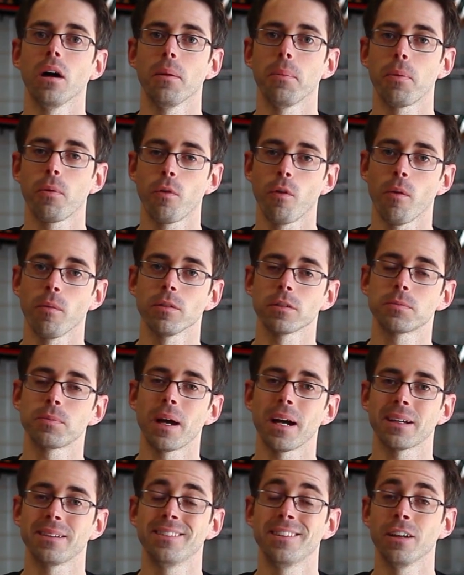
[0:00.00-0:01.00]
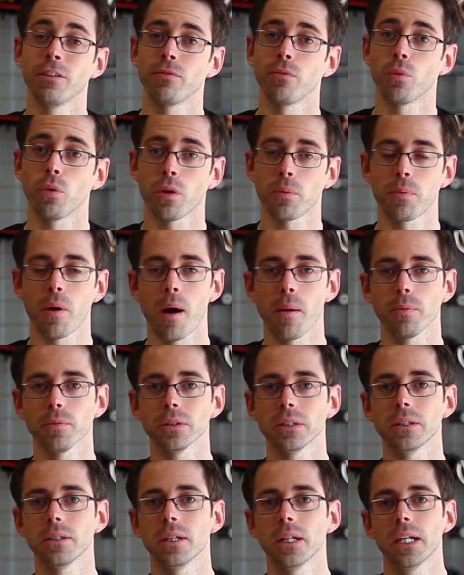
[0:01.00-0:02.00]
performance pack diff work
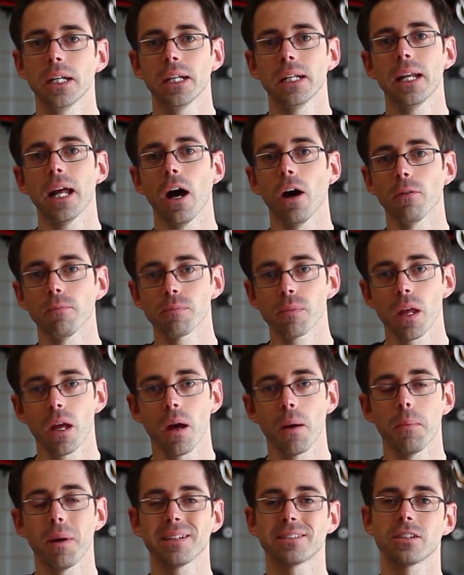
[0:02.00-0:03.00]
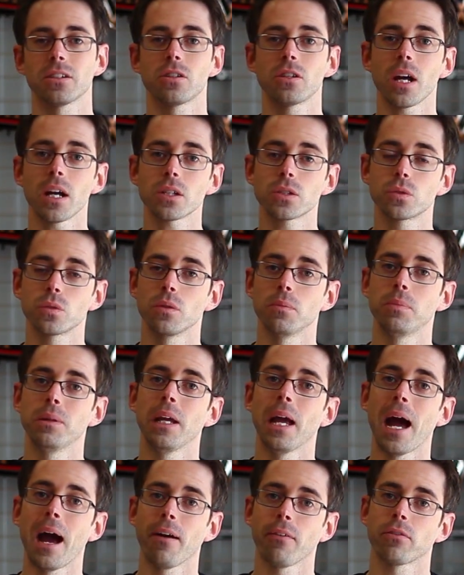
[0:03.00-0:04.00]
properly. Now, my suggestion would
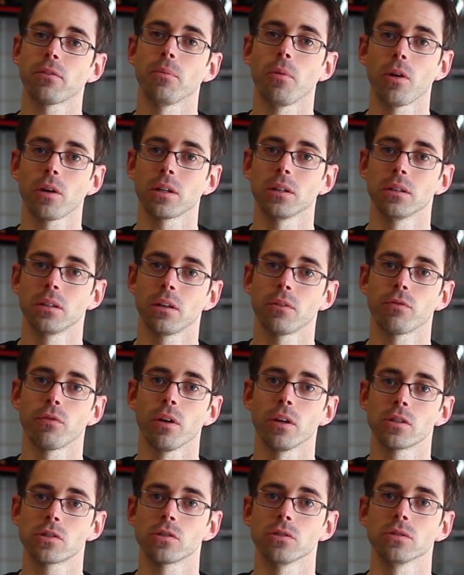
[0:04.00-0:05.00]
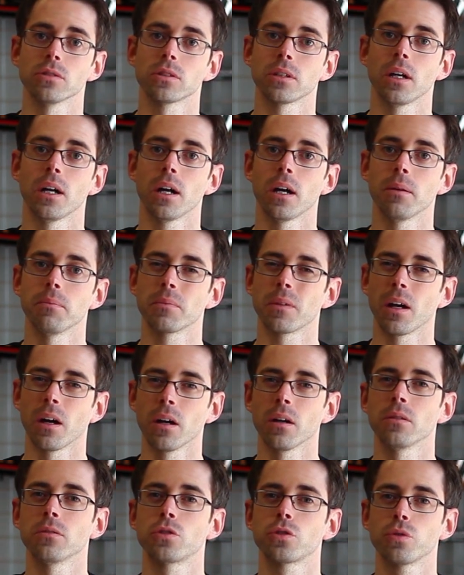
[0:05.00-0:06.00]
be aftermarket differentials.
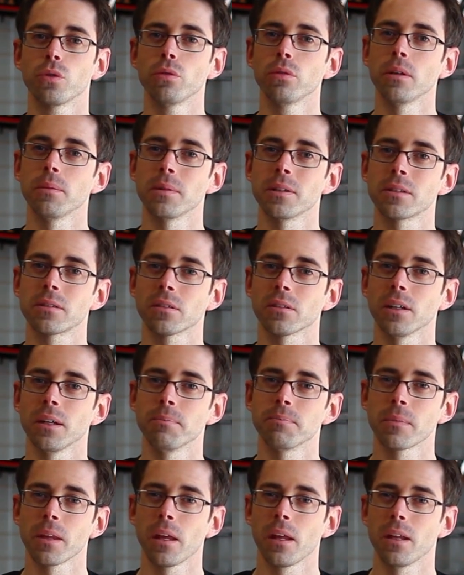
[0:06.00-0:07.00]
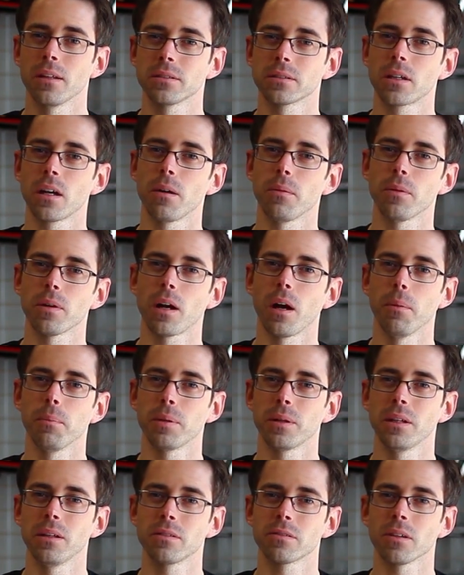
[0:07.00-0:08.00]
A true limited slip, there's a couple
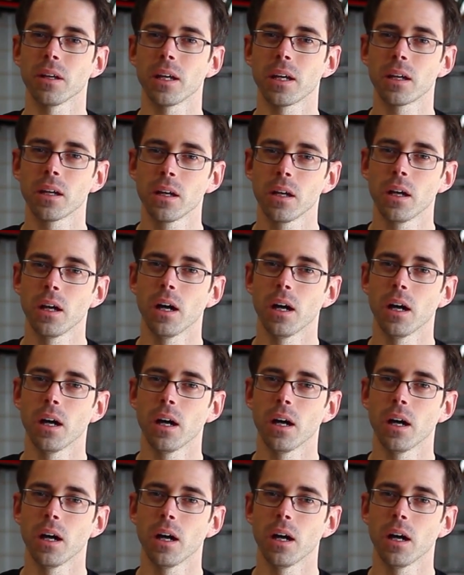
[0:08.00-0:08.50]
companies like